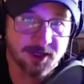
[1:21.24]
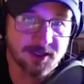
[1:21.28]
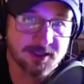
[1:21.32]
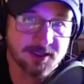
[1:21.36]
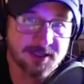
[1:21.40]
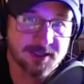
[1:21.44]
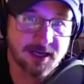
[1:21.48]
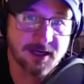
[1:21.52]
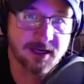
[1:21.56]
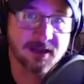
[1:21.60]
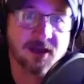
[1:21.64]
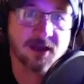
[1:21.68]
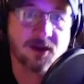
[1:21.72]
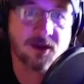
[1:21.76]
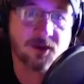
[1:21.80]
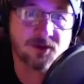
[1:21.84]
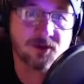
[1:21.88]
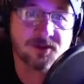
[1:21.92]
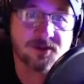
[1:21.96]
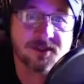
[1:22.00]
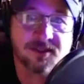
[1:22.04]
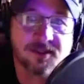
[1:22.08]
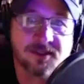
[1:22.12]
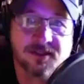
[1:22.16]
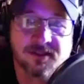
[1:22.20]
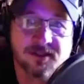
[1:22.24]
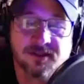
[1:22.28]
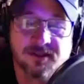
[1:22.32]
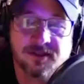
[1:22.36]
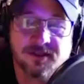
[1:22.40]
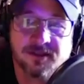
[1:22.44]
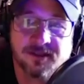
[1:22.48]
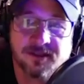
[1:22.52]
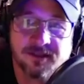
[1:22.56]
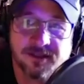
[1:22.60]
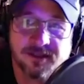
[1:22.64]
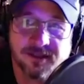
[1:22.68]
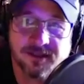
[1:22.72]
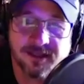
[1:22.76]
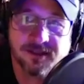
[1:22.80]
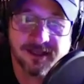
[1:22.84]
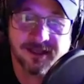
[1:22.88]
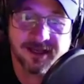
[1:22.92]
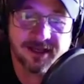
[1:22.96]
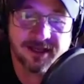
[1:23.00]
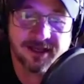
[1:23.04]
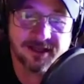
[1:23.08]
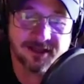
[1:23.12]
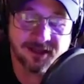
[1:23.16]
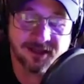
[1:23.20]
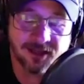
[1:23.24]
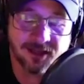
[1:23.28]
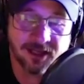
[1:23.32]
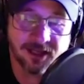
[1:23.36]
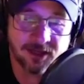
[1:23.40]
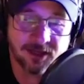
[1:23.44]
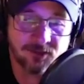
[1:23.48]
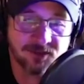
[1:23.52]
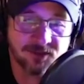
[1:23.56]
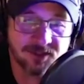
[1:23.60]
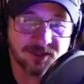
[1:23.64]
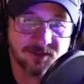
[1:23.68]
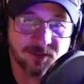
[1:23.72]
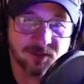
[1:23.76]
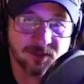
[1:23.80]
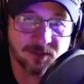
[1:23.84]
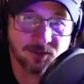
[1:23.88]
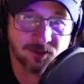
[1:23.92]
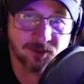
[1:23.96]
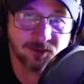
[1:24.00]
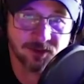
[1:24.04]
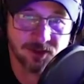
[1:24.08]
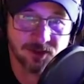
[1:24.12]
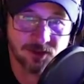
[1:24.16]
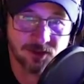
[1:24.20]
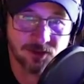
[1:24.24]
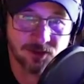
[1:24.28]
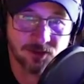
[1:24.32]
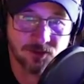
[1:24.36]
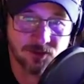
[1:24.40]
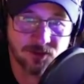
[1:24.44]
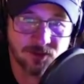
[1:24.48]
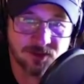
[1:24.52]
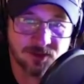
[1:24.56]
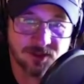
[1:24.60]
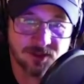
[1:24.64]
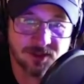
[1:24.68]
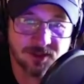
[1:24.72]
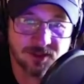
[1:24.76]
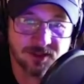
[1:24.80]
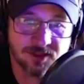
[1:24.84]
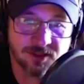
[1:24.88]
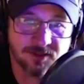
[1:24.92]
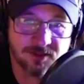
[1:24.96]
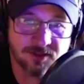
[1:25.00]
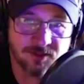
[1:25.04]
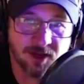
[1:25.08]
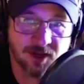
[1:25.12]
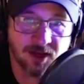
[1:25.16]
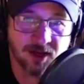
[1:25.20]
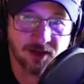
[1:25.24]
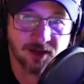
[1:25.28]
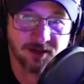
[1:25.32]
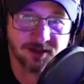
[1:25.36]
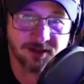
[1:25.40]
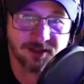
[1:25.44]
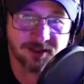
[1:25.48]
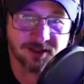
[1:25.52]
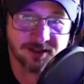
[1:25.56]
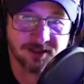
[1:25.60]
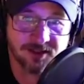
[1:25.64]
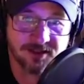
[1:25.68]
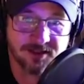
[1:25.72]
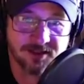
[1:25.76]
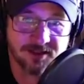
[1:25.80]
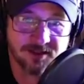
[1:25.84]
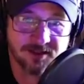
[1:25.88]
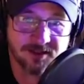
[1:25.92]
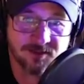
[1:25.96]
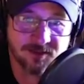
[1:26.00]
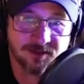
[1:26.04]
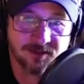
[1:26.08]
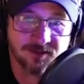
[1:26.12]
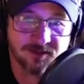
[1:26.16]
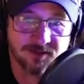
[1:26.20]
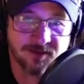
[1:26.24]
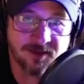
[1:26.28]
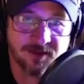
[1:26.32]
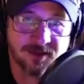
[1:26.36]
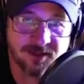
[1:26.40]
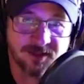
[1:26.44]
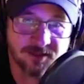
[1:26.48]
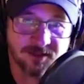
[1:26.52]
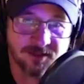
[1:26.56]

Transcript: to take note in kind of the language that people used in politics and specific, you know, like